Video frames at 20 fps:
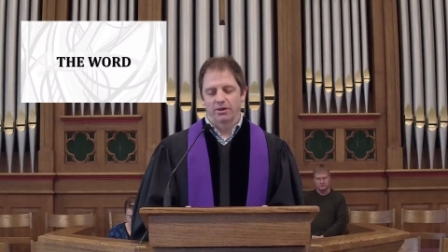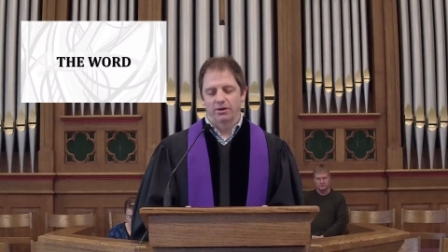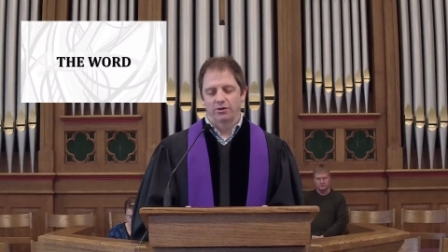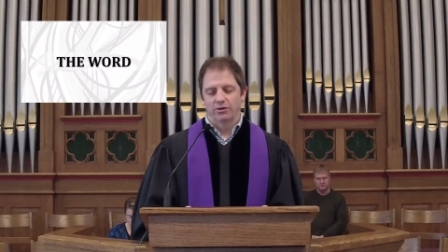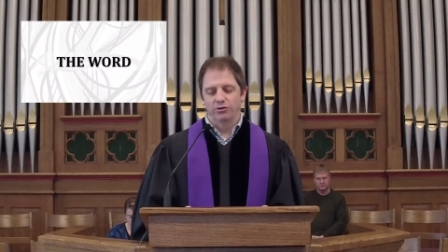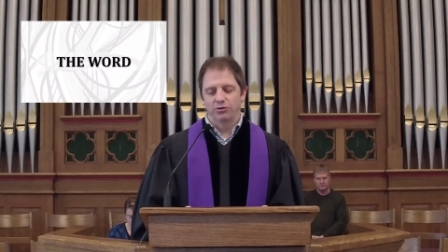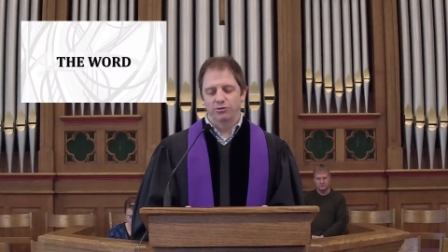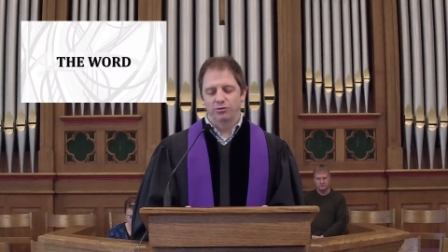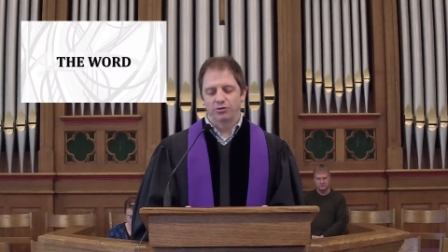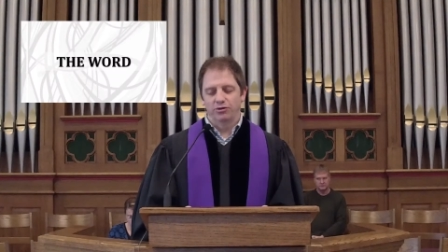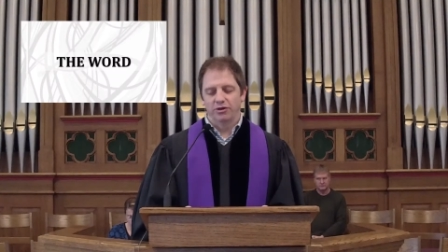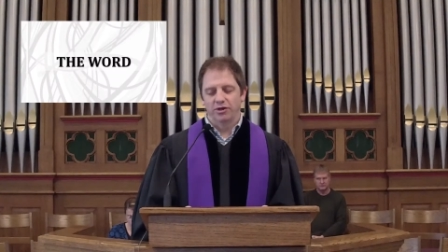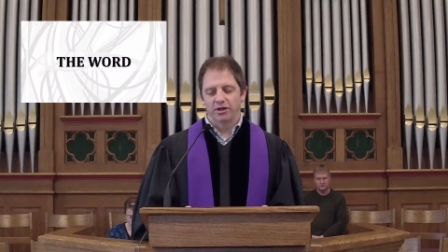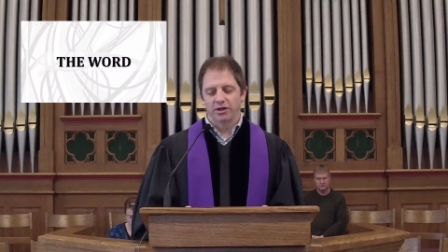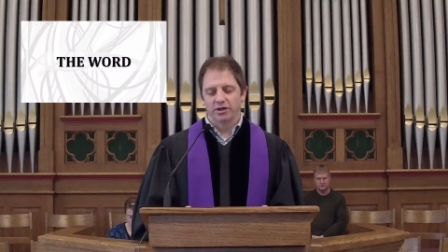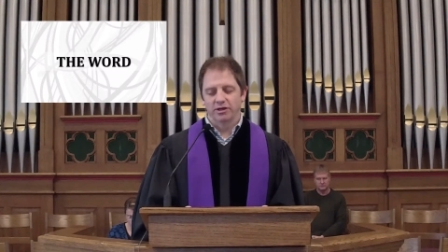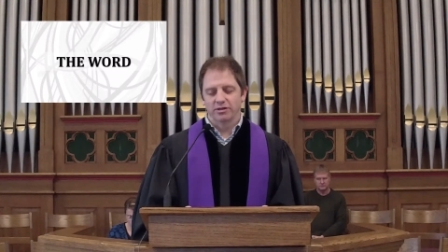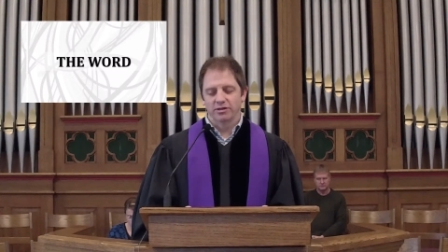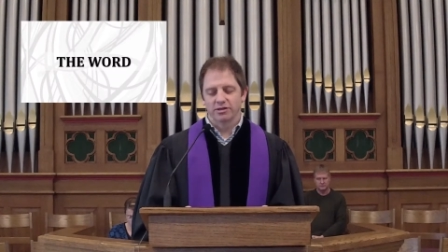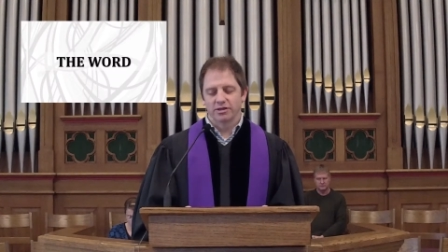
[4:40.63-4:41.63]
New
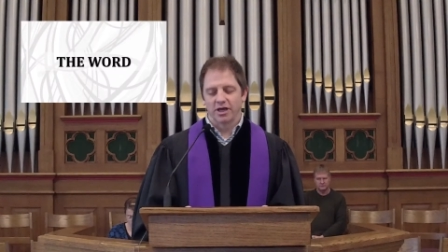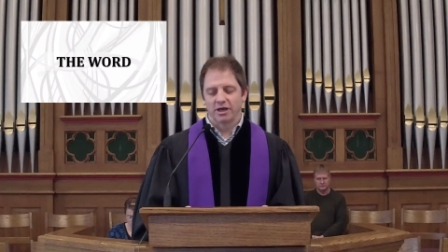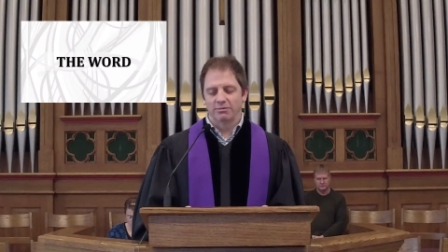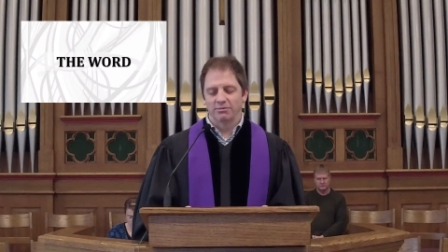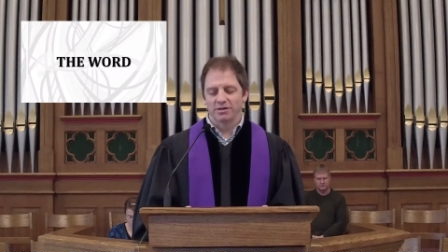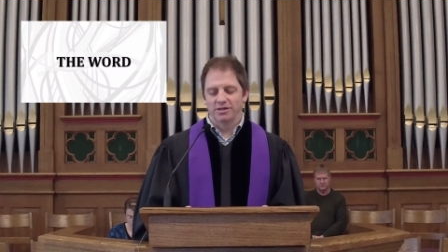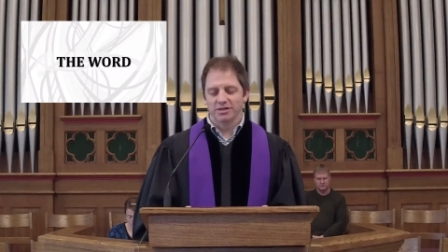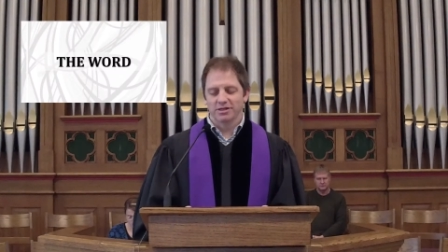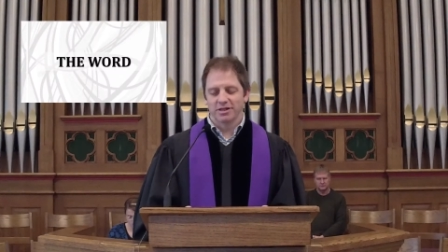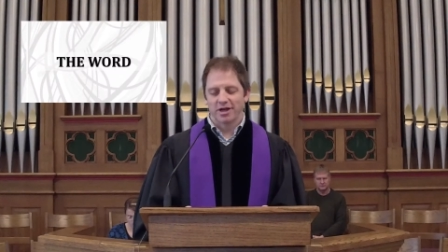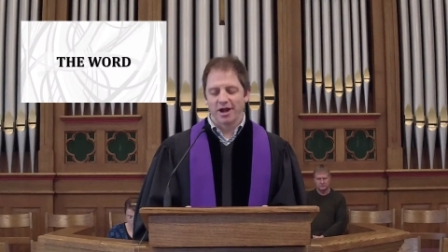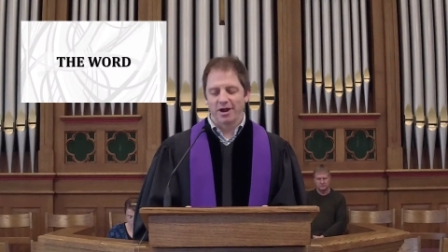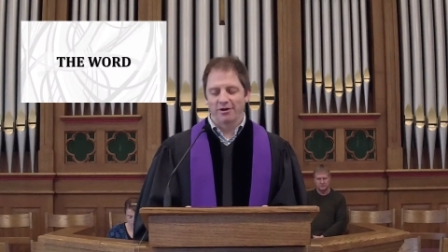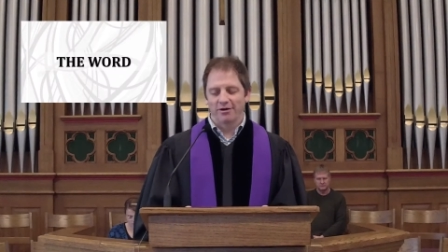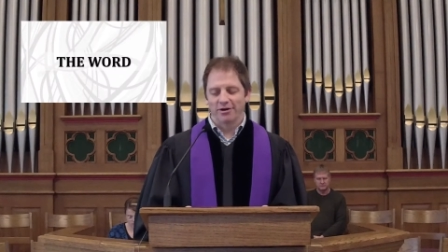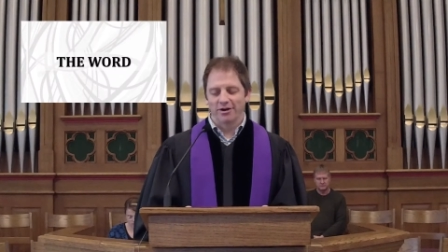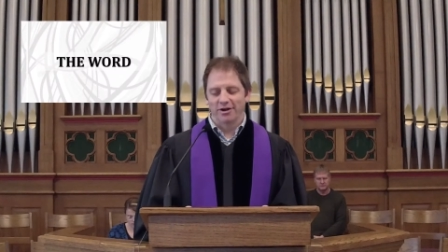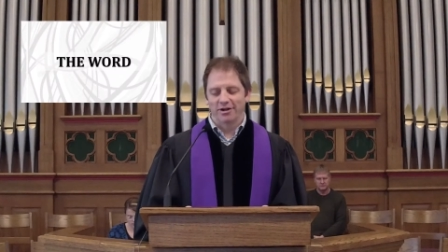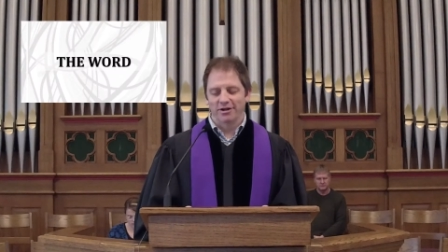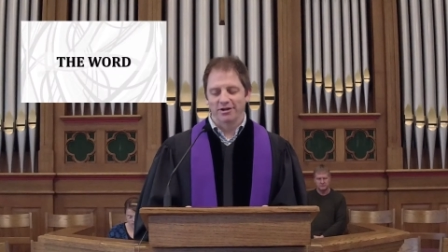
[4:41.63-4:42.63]
things can be
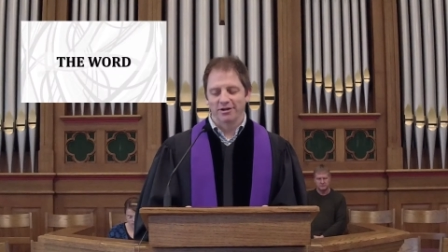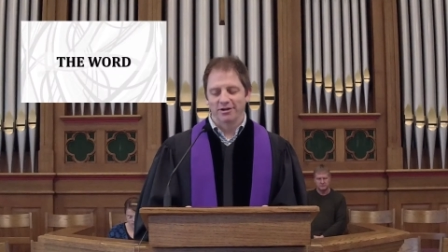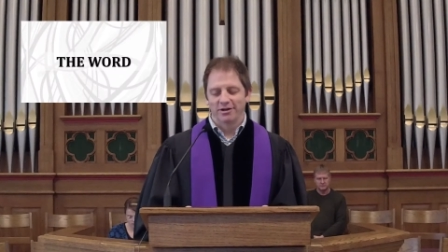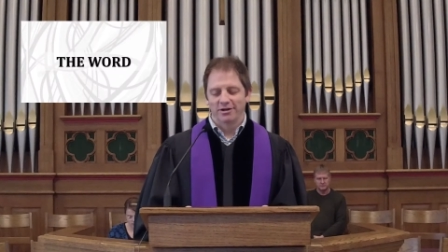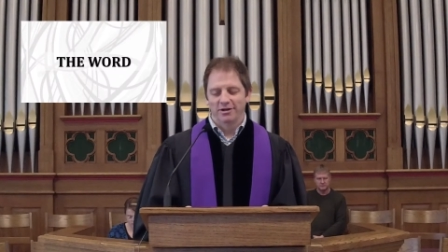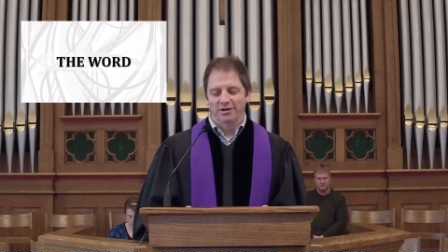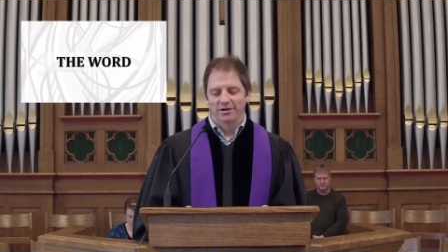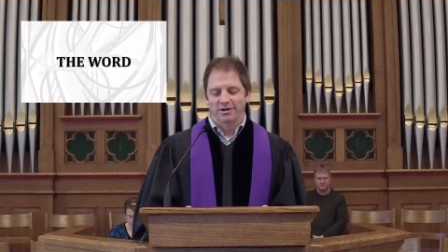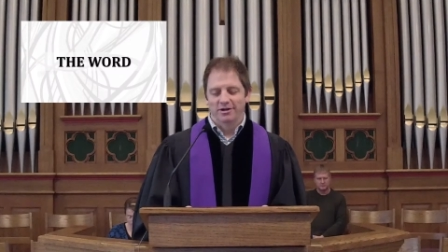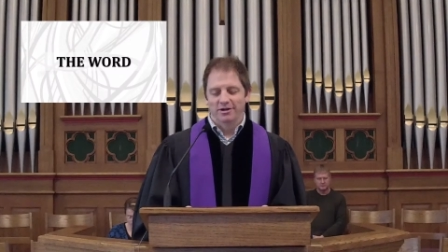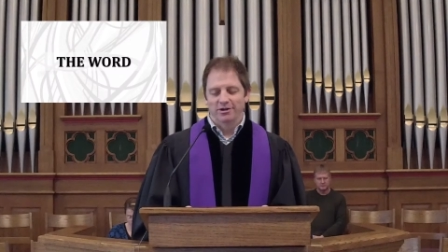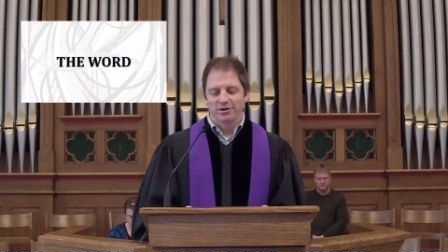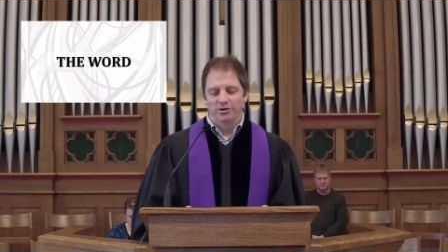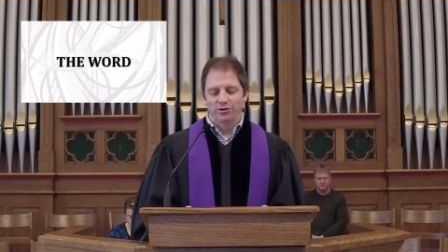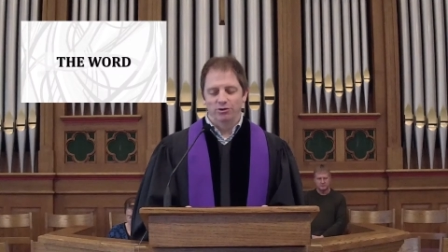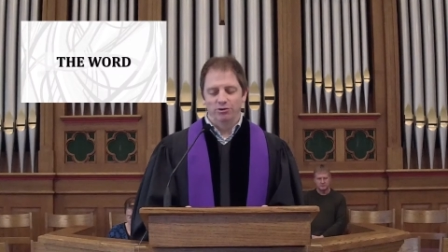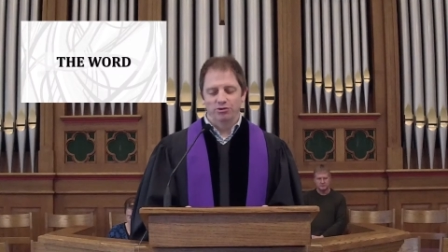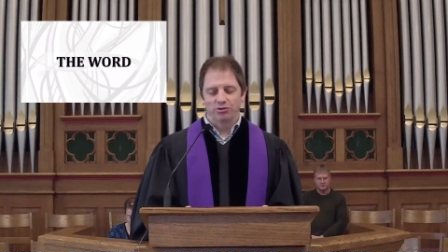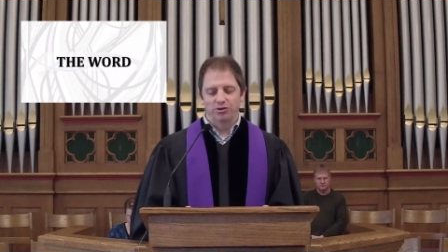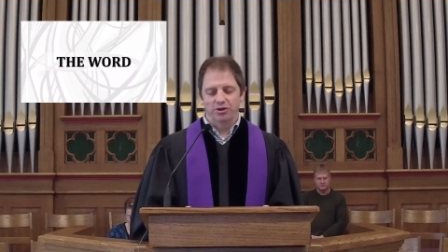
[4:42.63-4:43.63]
scary,
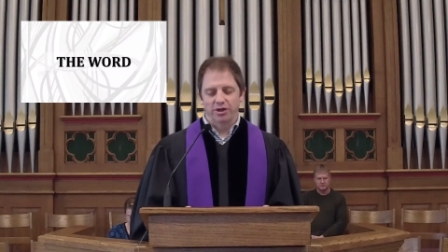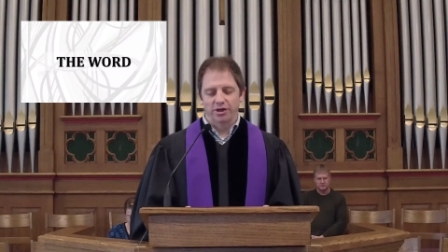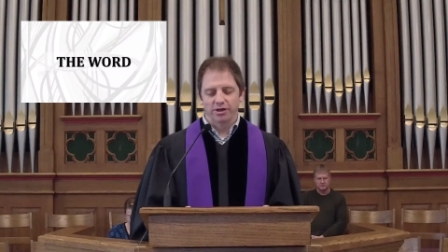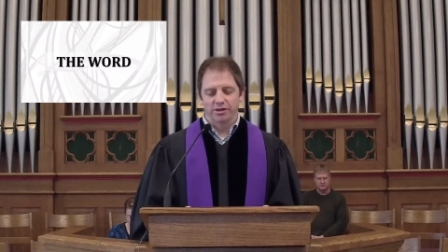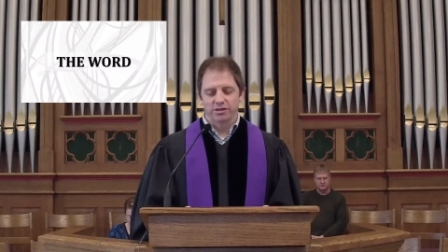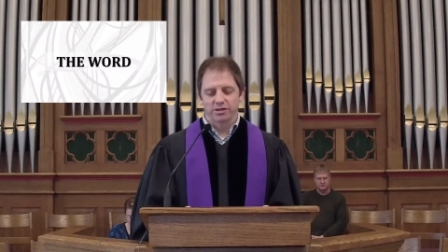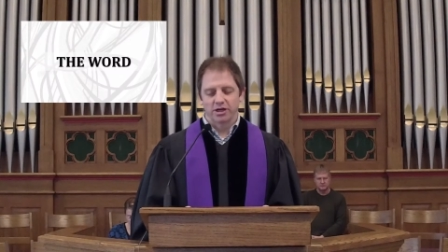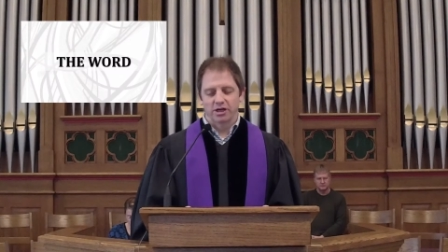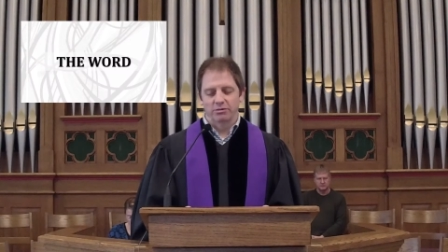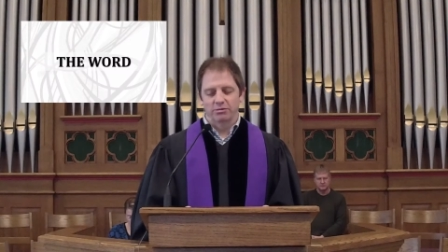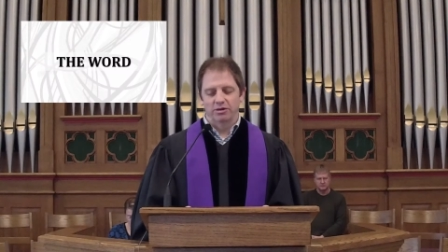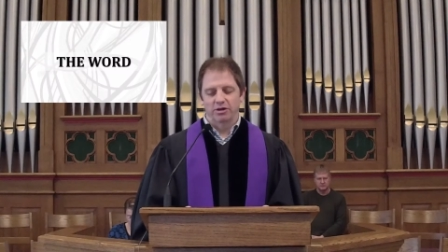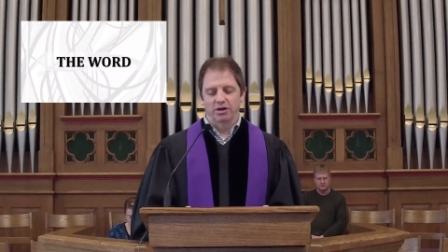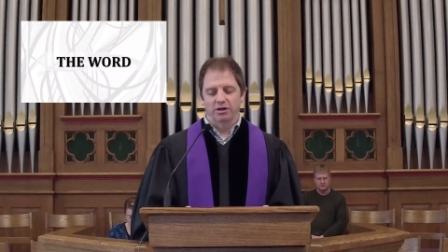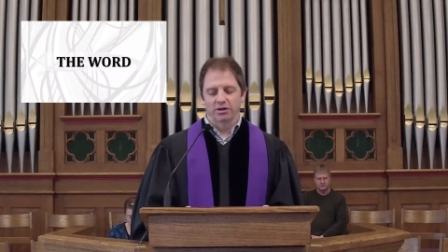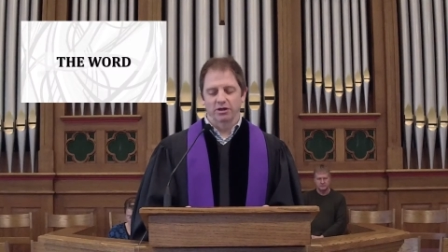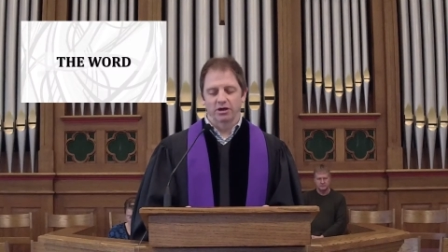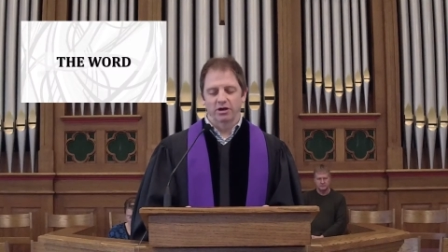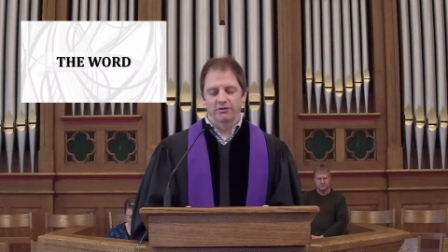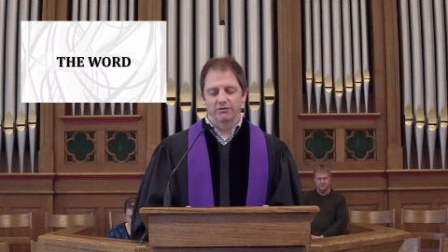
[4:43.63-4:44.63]
new things can be
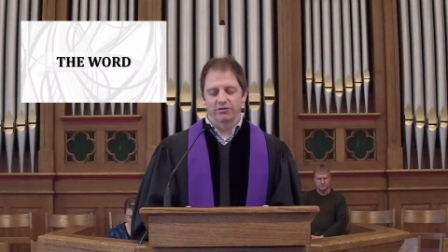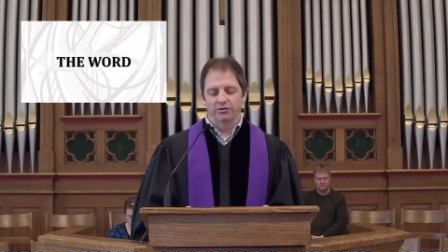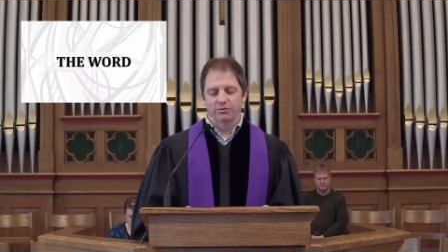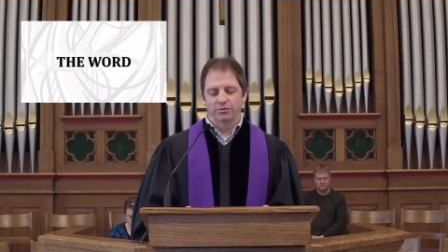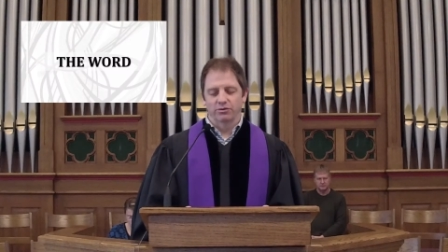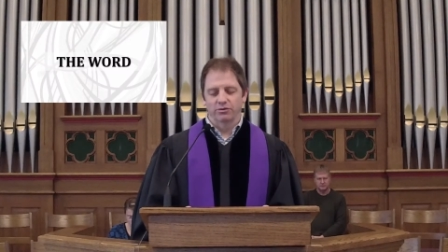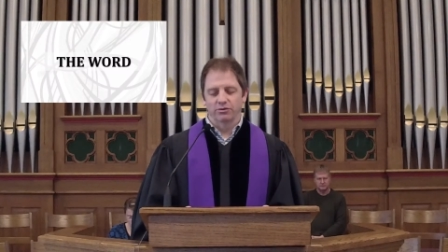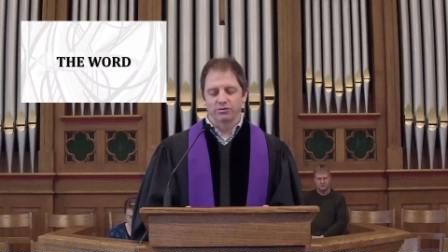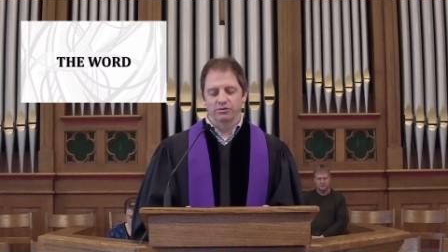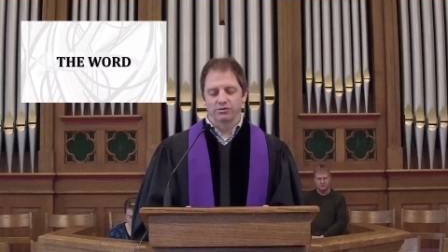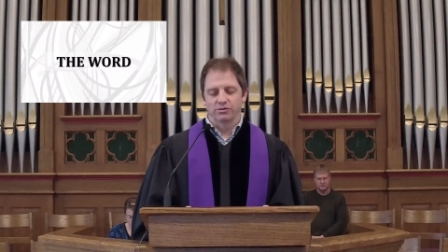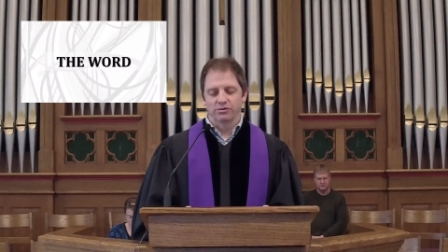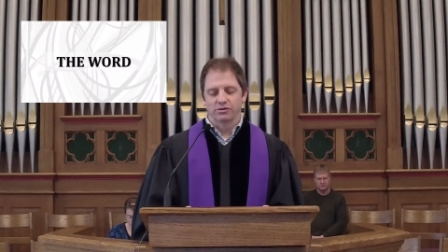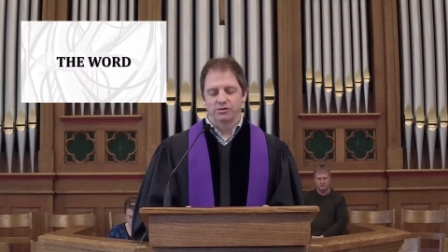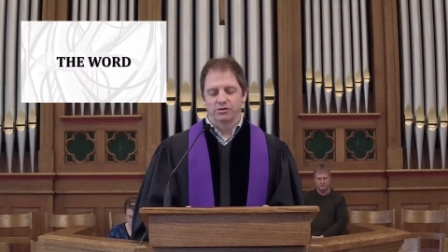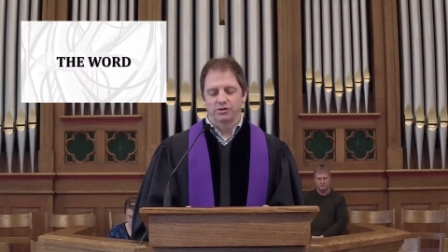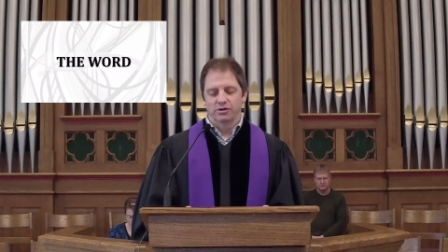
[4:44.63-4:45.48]
uncomfortable,